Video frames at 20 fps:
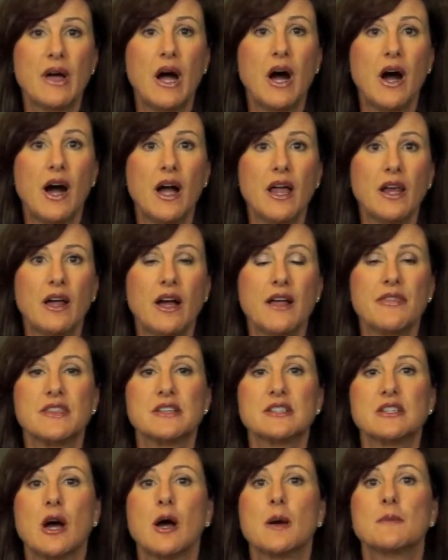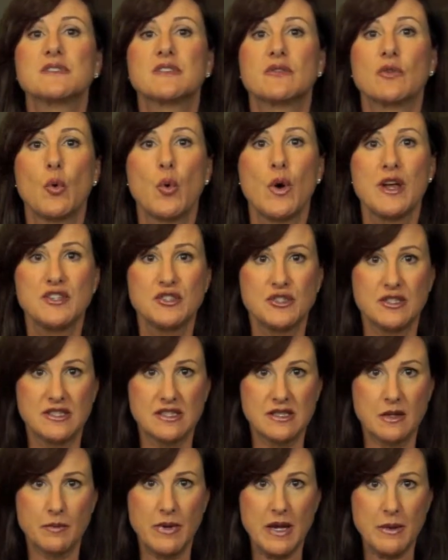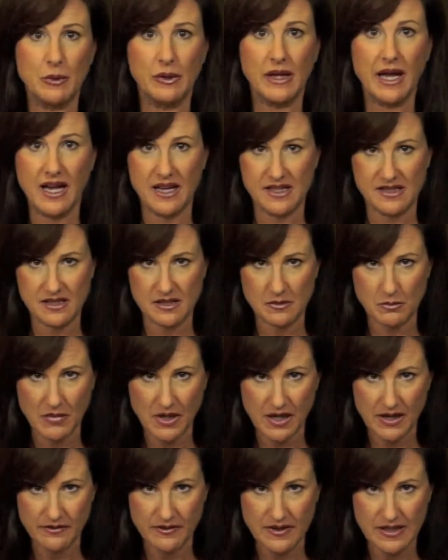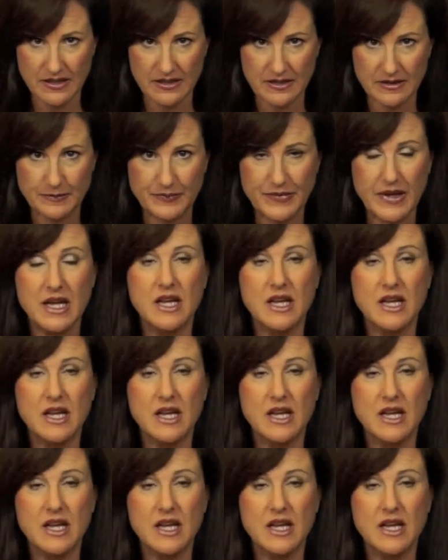highlight the types of questions that people asked at my event.